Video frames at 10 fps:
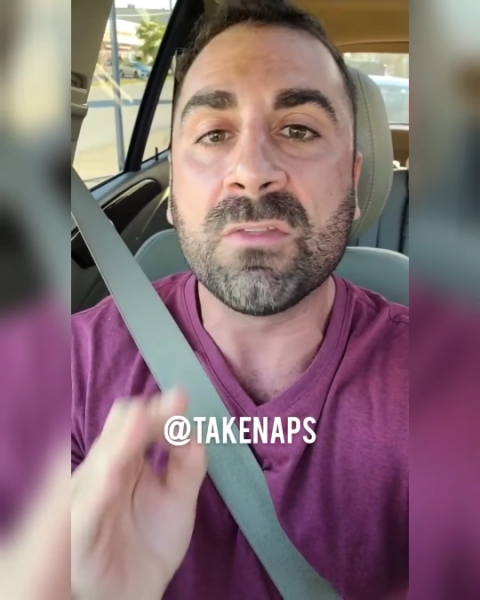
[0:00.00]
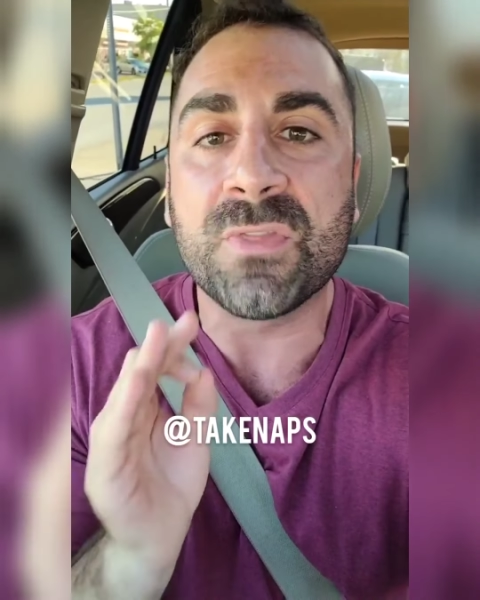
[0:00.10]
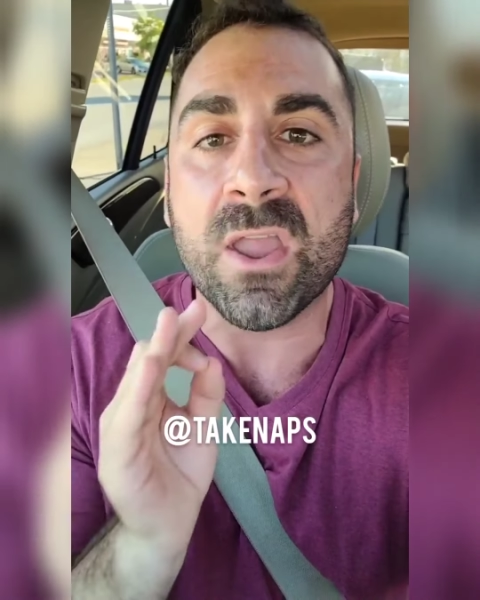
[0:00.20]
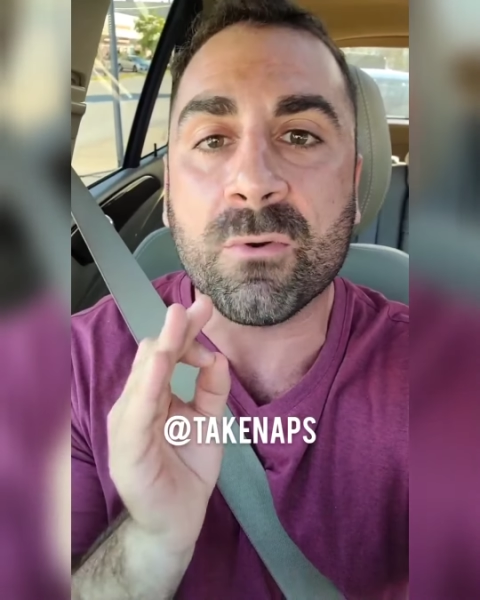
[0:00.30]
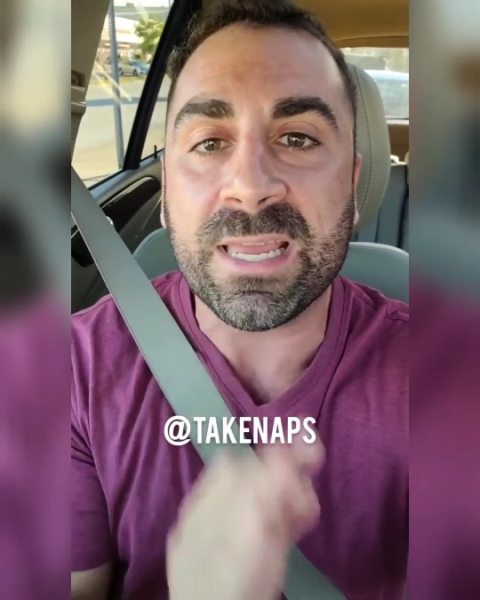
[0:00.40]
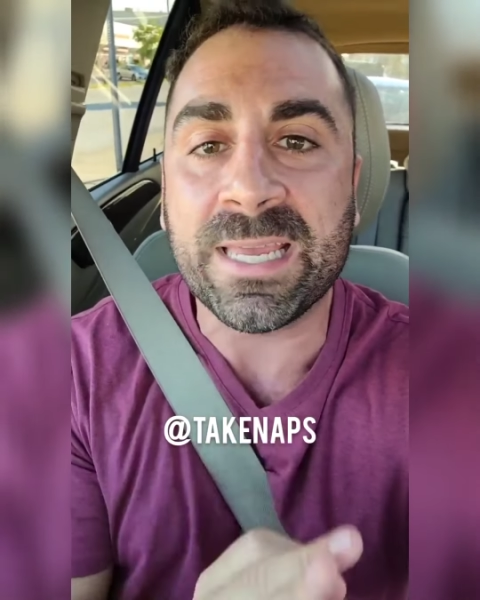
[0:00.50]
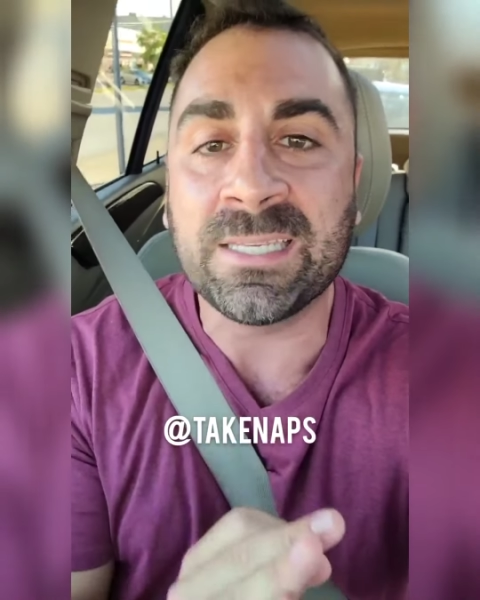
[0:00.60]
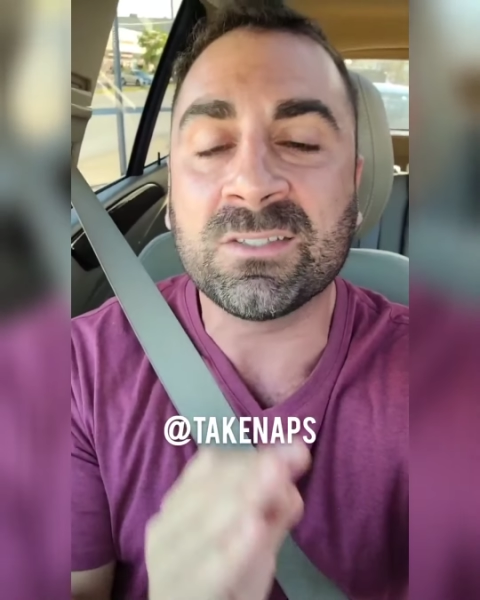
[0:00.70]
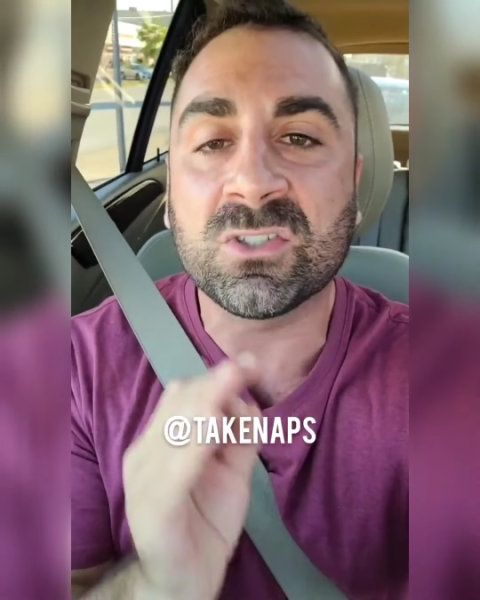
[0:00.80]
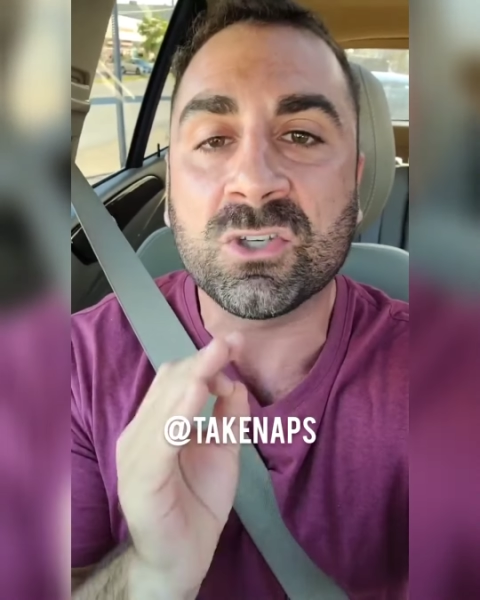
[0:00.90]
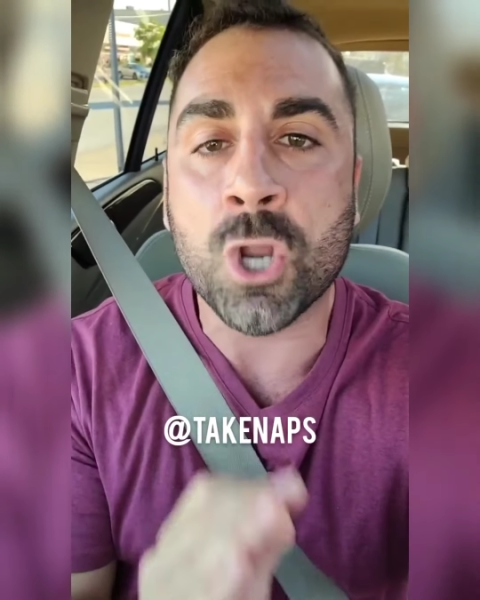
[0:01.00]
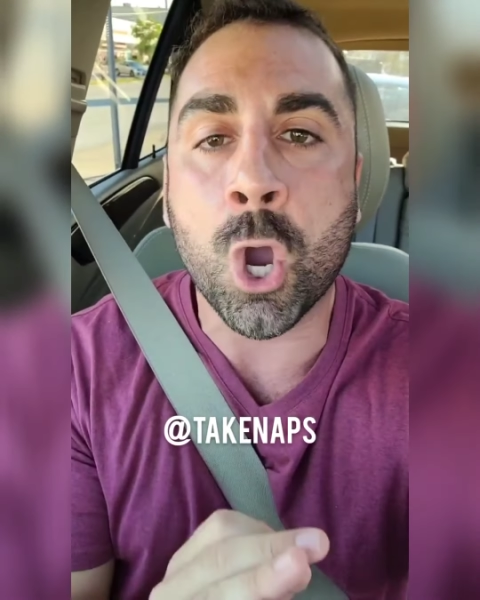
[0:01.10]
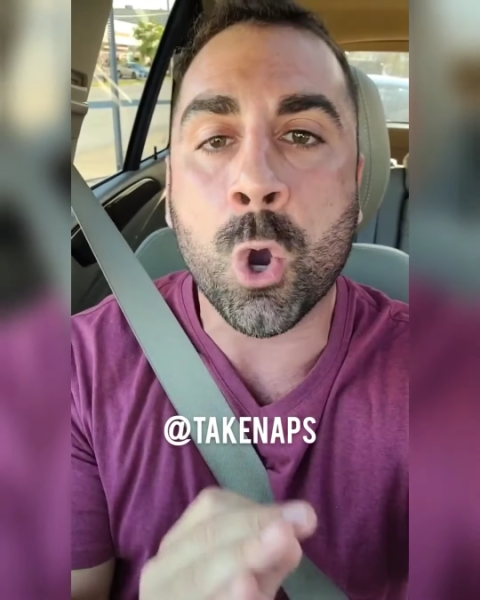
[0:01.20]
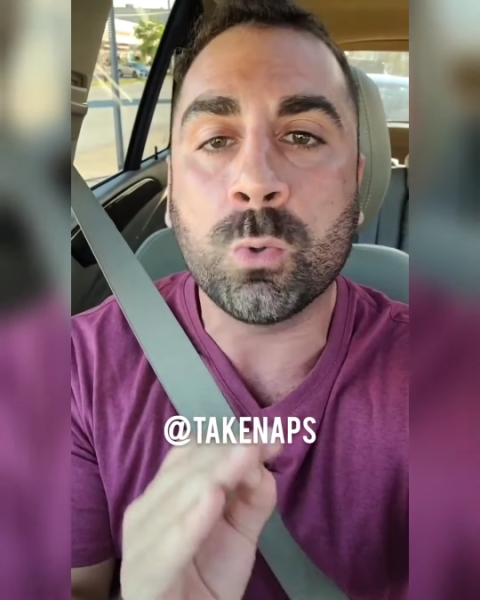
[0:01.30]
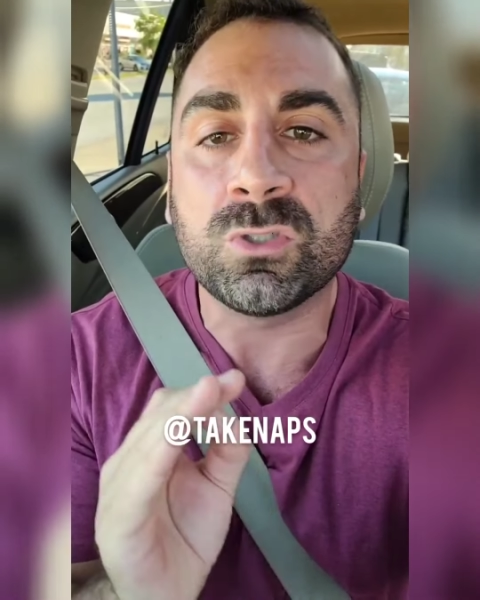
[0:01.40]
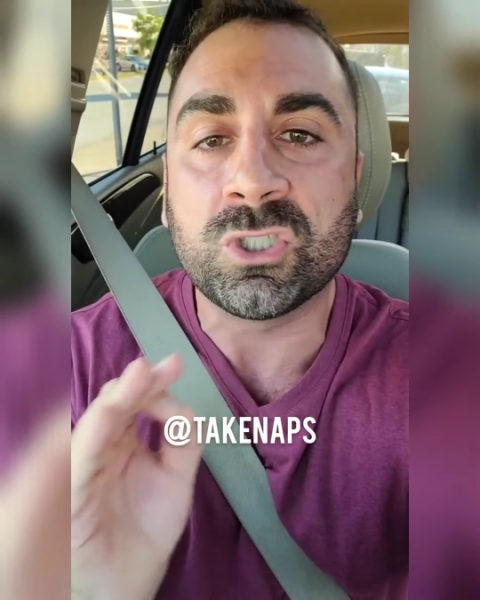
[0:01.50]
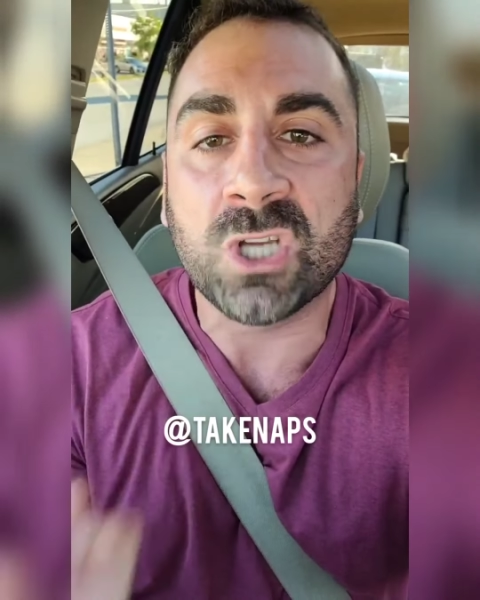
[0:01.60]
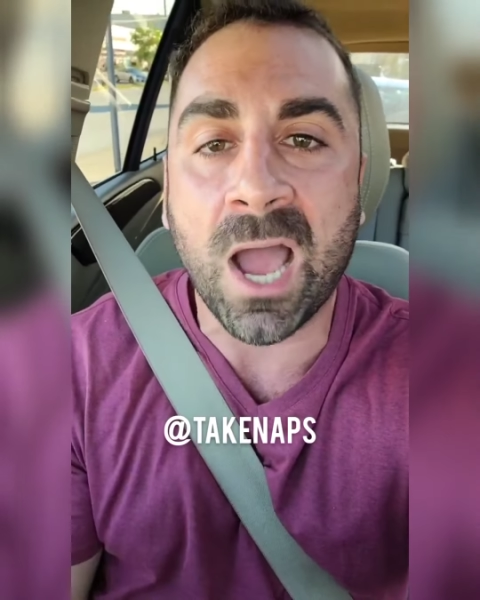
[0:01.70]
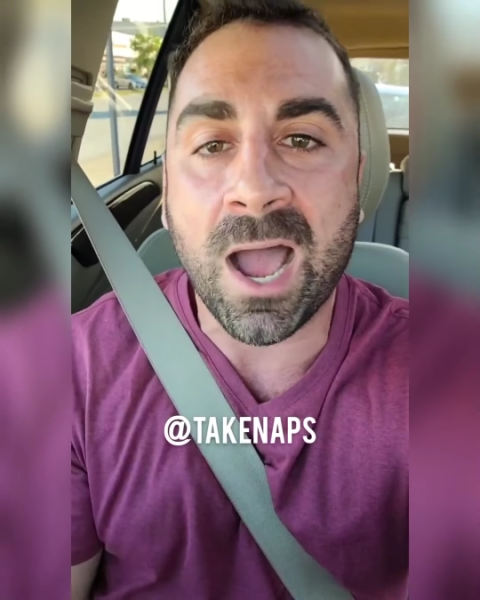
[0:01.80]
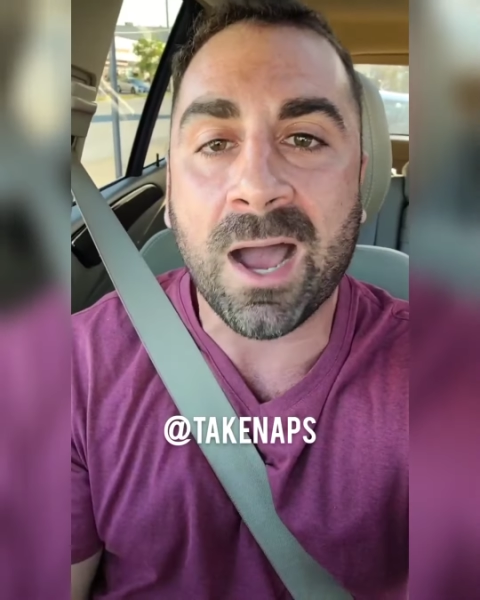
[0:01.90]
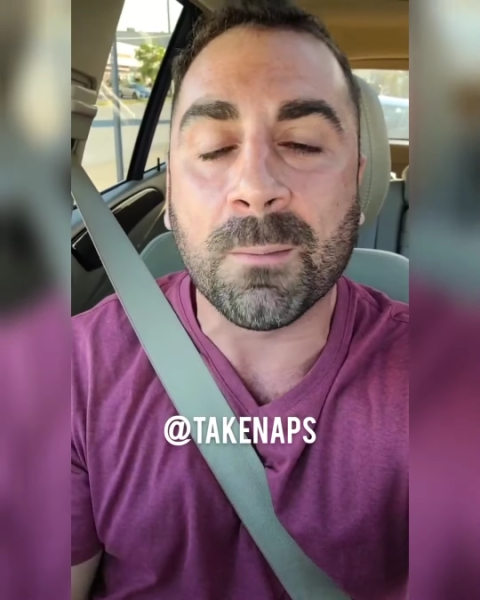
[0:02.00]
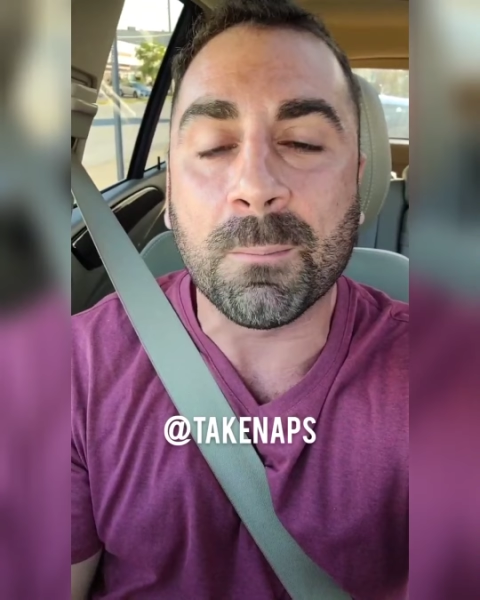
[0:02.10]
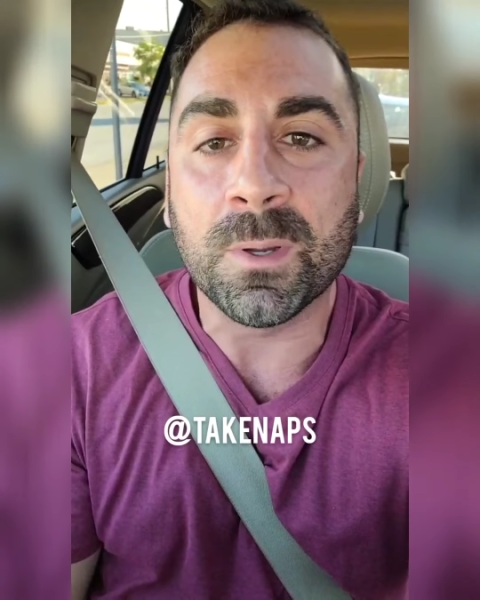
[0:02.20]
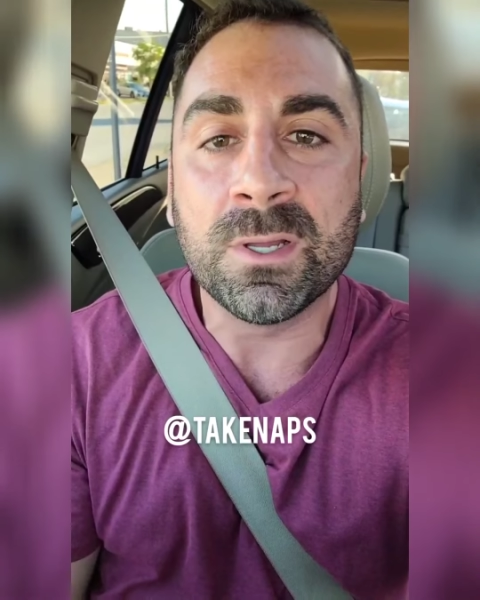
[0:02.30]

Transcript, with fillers: there is no job.